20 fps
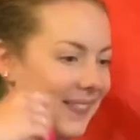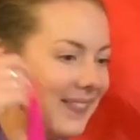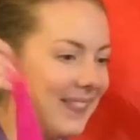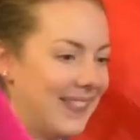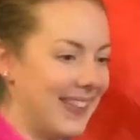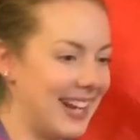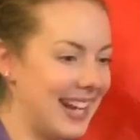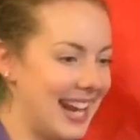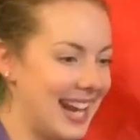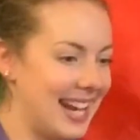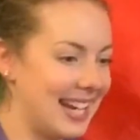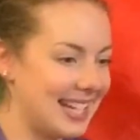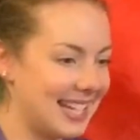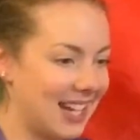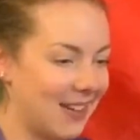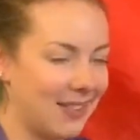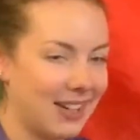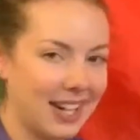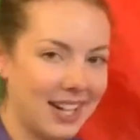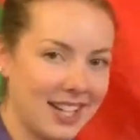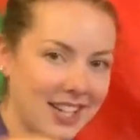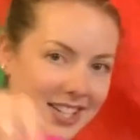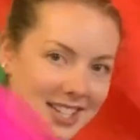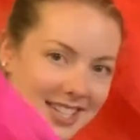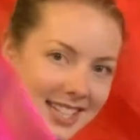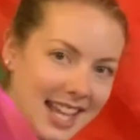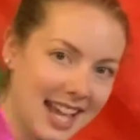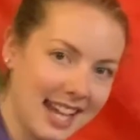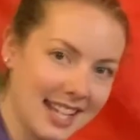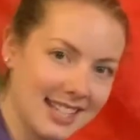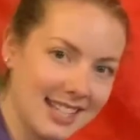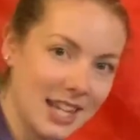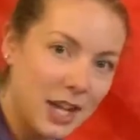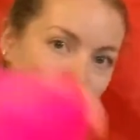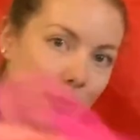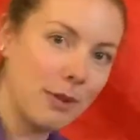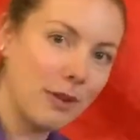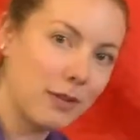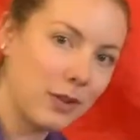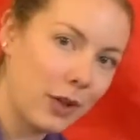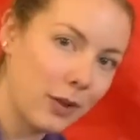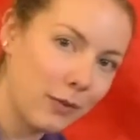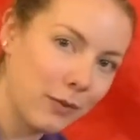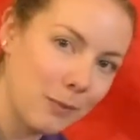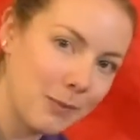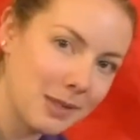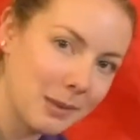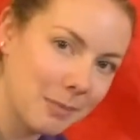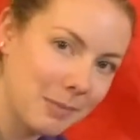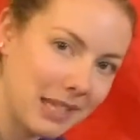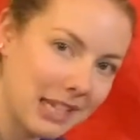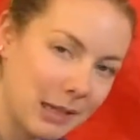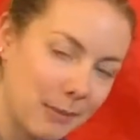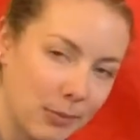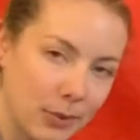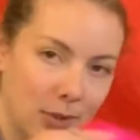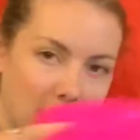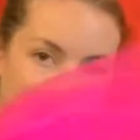Great. Now we're going to use this. Moving on from some peekaboo.